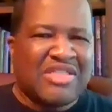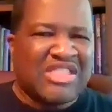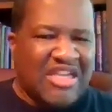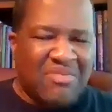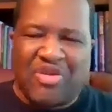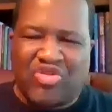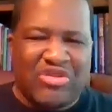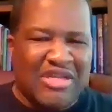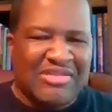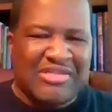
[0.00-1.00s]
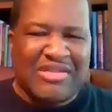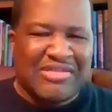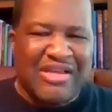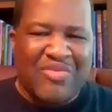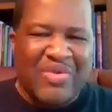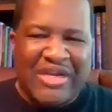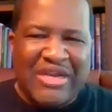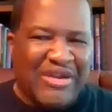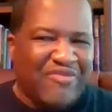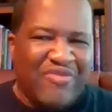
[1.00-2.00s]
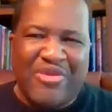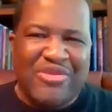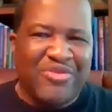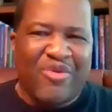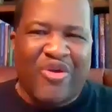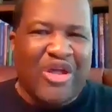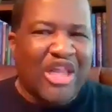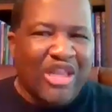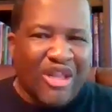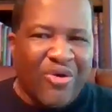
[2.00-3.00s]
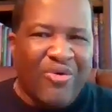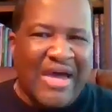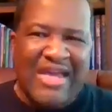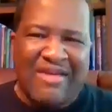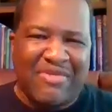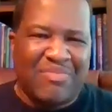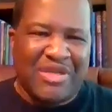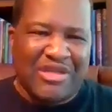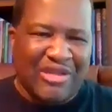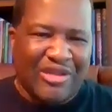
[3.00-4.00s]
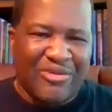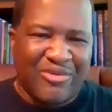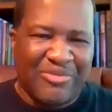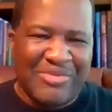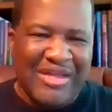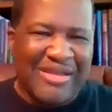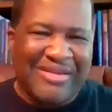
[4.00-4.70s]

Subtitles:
Send a picture that says we're here for you, or hello. I have a big hello